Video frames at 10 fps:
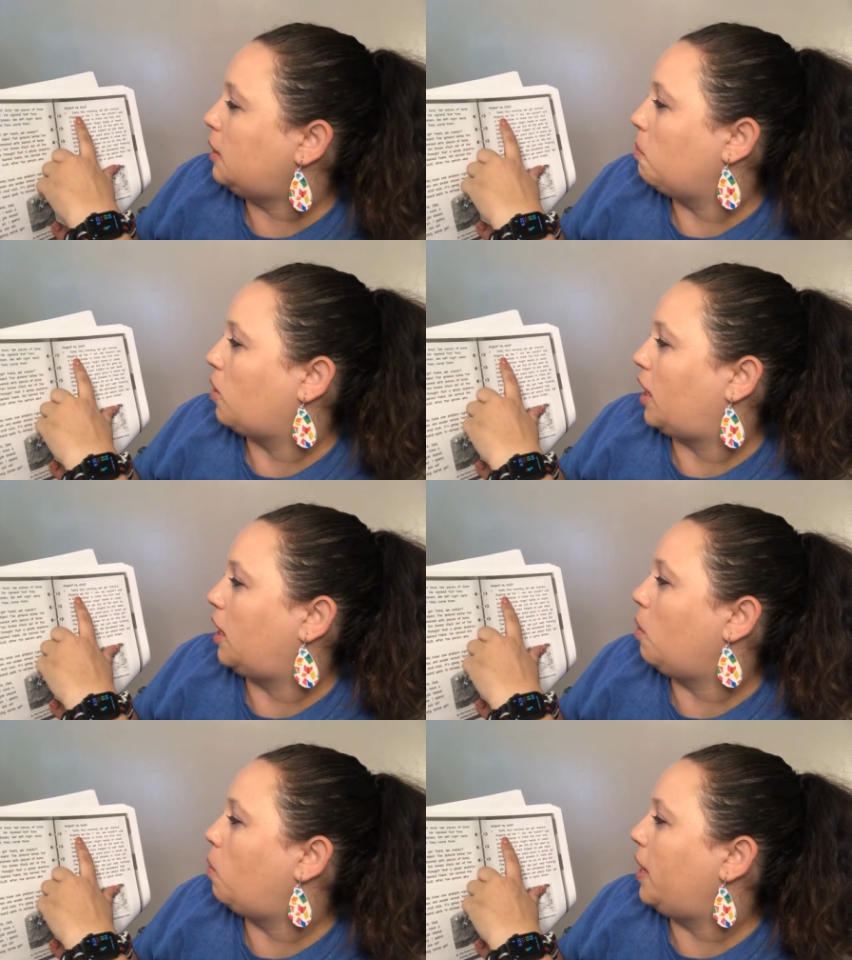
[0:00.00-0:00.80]
this
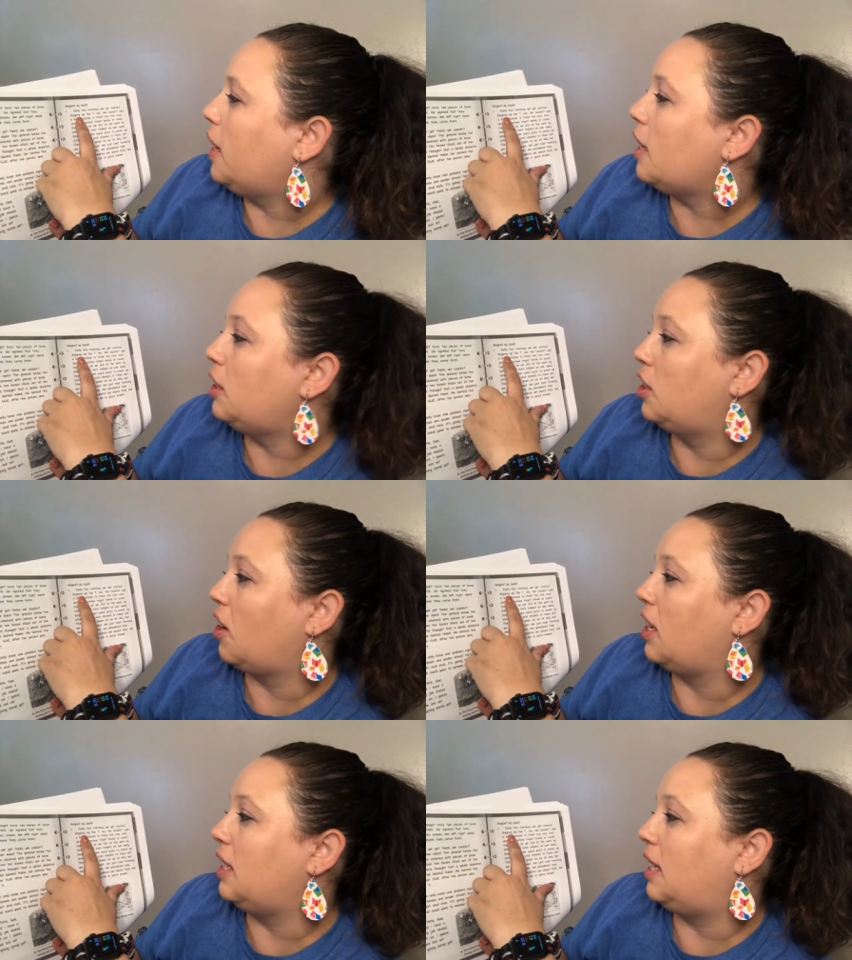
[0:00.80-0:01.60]
morning, we got
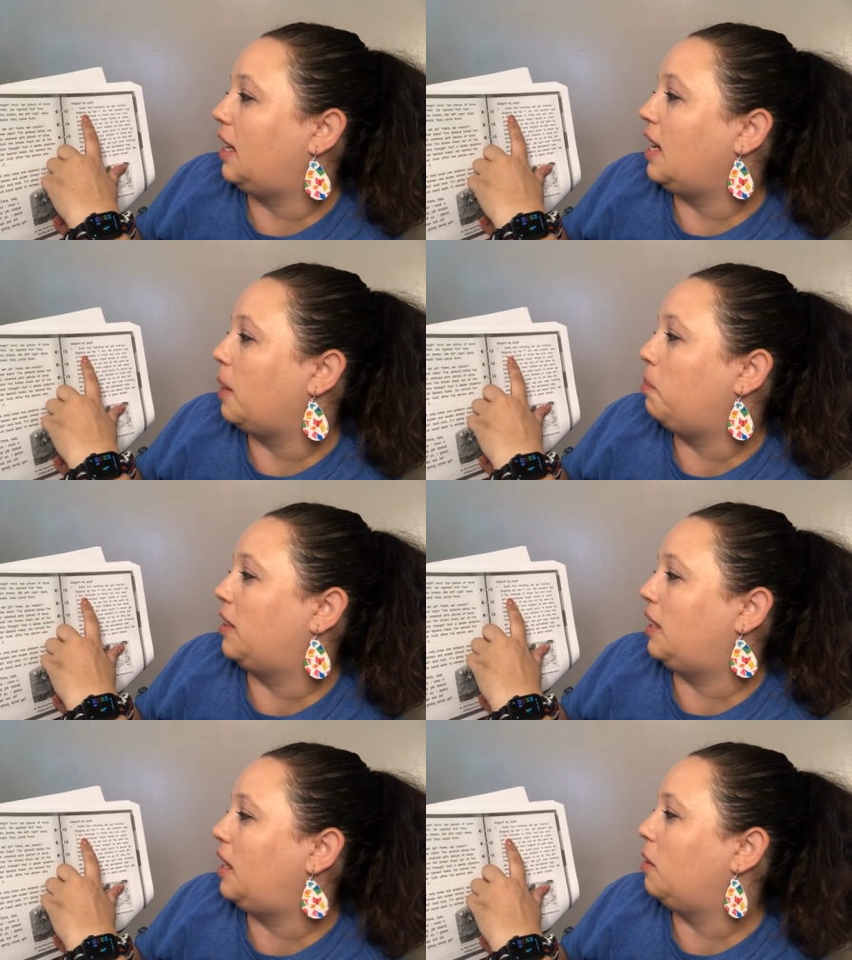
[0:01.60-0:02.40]
started digging up the
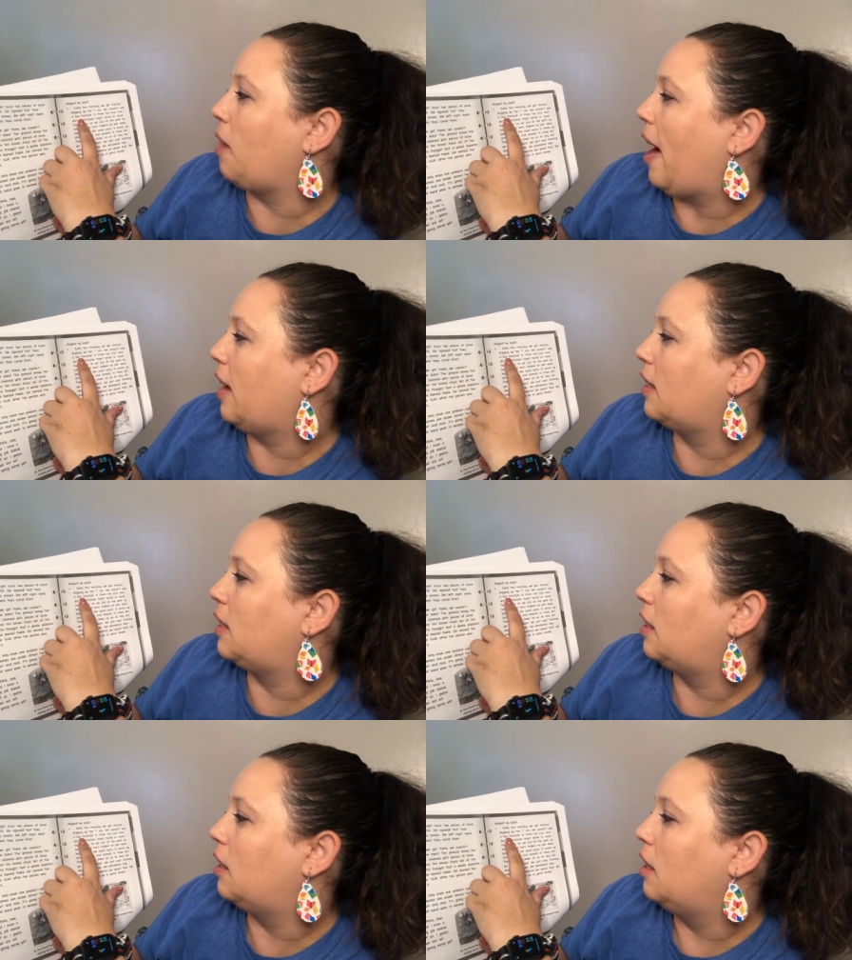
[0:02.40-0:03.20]

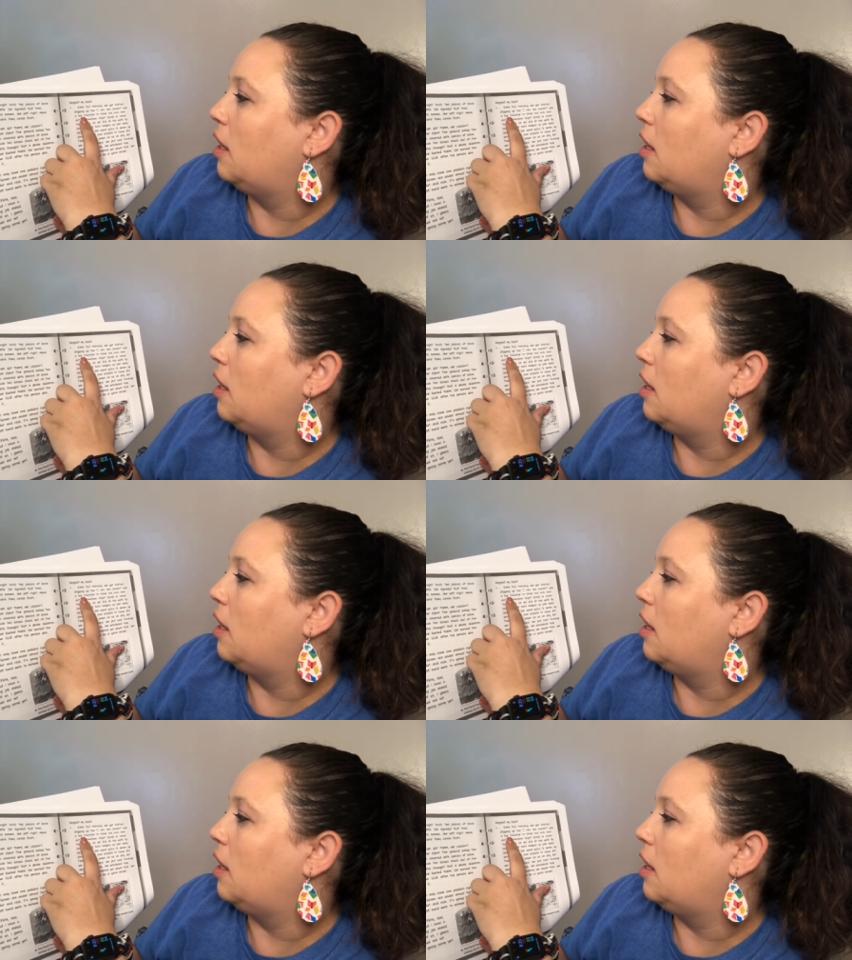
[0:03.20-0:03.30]
T-Rex.